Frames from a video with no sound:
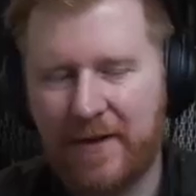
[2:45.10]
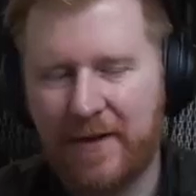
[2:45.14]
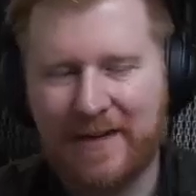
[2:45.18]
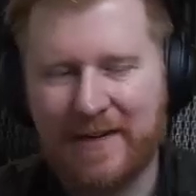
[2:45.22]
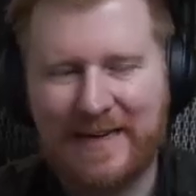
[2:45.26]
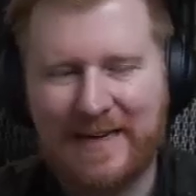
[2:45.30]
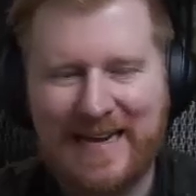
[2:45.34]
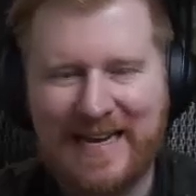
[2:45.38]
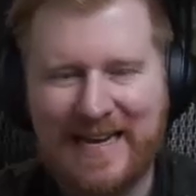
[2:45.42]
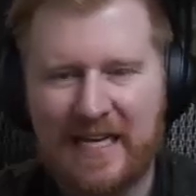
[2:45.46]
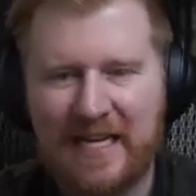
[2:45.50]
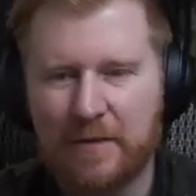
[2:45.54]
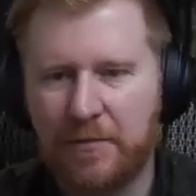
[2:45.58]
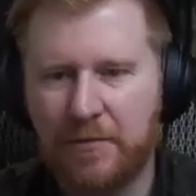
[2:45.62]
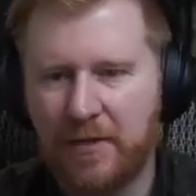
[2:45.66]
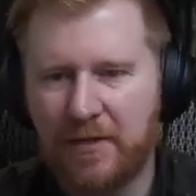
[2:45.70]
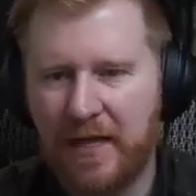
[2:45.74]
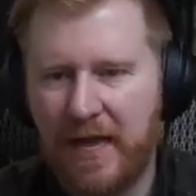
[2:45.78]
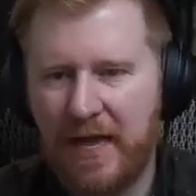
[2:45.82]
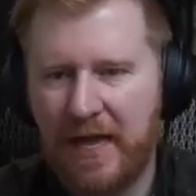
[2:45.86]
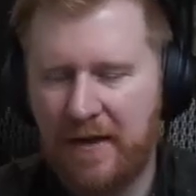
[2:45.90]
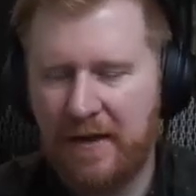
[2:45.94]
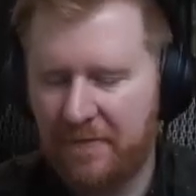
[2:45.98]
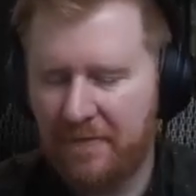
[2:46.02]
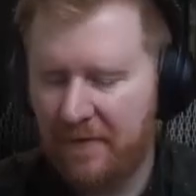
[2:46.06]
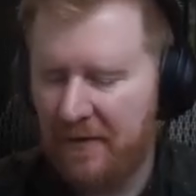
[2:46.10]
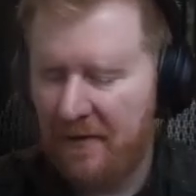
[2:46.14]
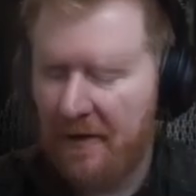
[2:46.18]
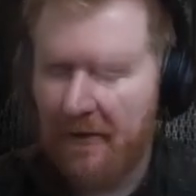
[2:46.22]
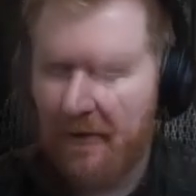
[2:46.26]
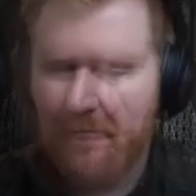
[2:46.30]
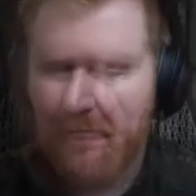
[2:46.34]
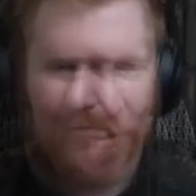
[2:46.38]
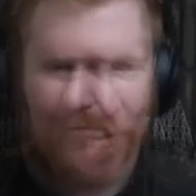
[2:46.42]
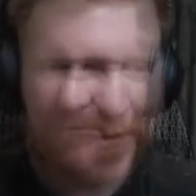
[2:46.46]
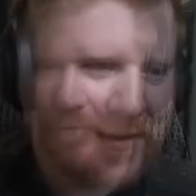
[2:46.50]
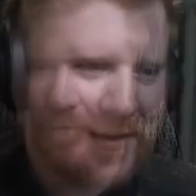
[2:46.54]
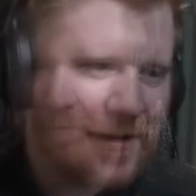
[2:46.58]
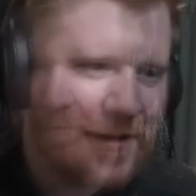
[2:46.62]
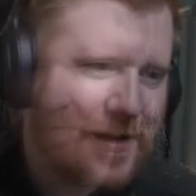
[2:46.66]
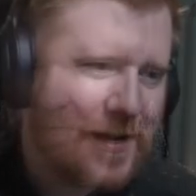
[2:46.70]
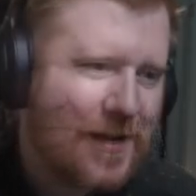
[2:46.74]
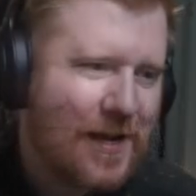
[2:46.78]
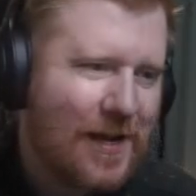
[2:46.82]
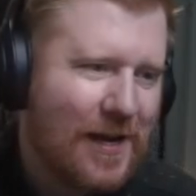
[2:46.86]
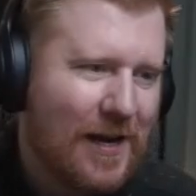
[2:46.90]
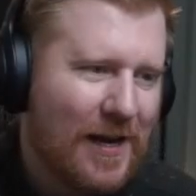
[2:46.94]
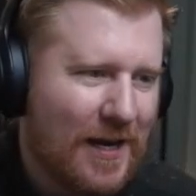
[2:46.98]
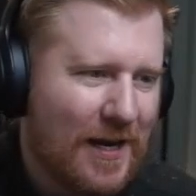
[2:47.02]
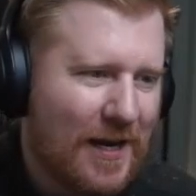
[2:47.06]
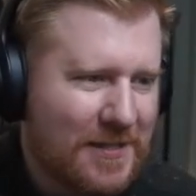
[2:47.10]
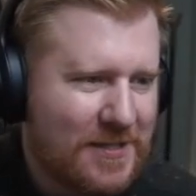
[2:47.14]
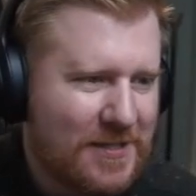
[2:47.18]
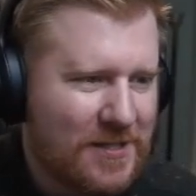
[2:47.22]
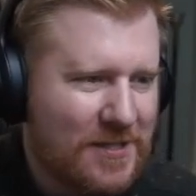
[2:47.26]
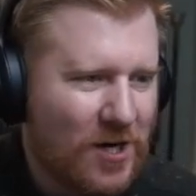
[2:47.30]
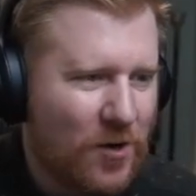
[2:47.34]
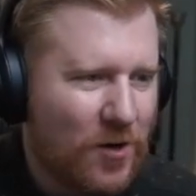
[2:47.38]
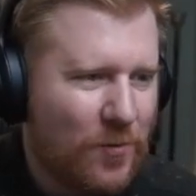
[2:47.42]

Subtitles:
inkable F in there. Let's start with